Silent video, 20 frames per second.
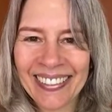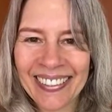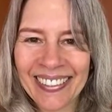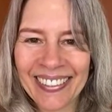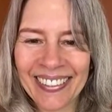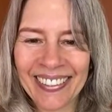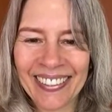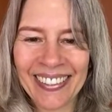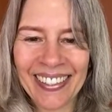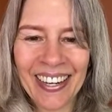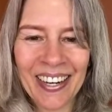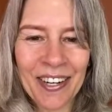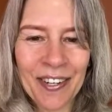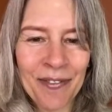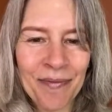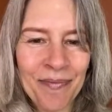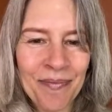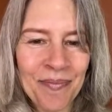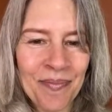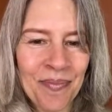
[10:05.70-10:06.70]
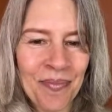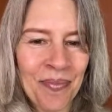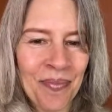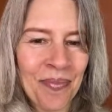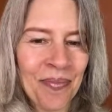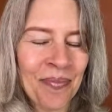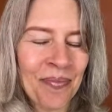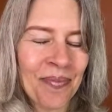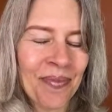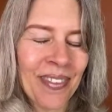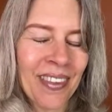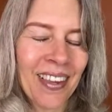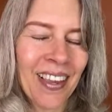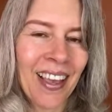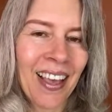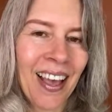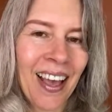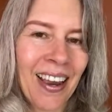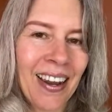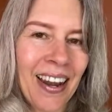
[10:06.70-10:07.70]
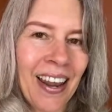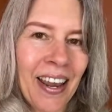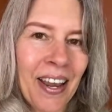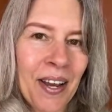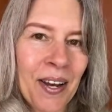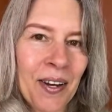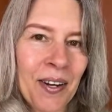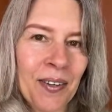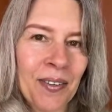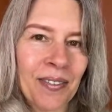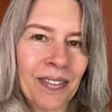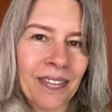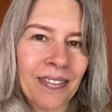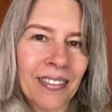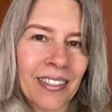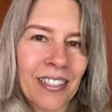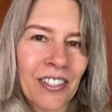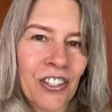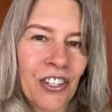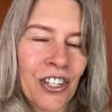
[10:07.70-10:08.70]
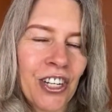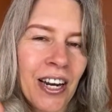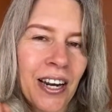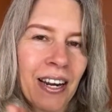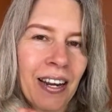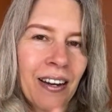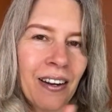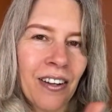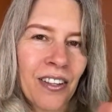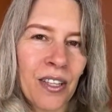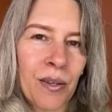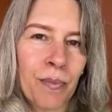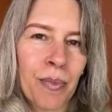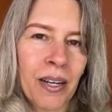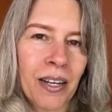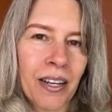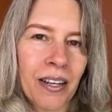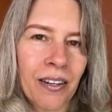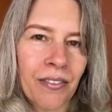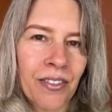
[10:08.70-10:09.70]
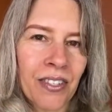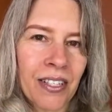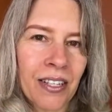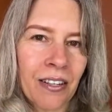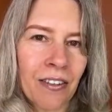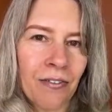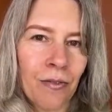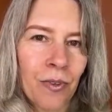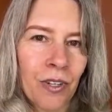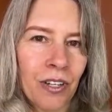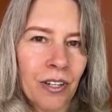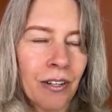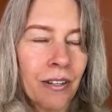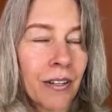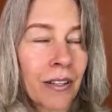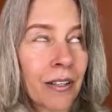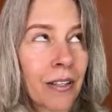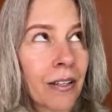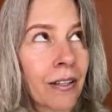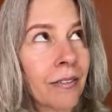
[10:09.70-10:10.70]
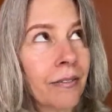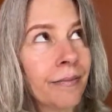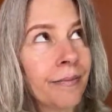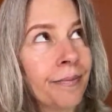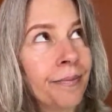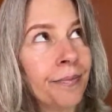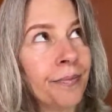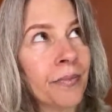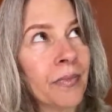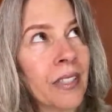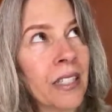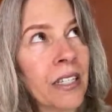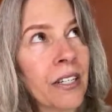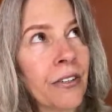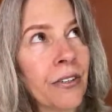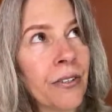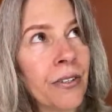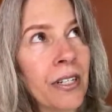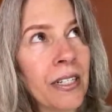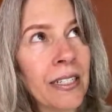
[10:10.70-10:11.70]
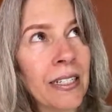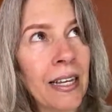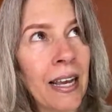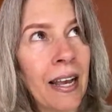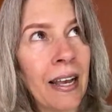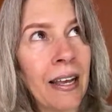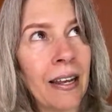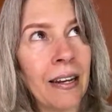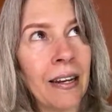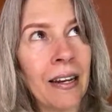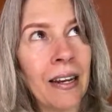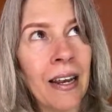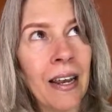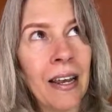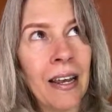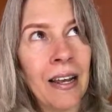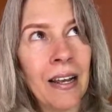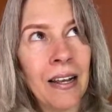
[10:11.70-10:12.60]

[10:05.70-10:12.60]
Good job. Now, let's check in on the bucket of self-worth. 0 to 10.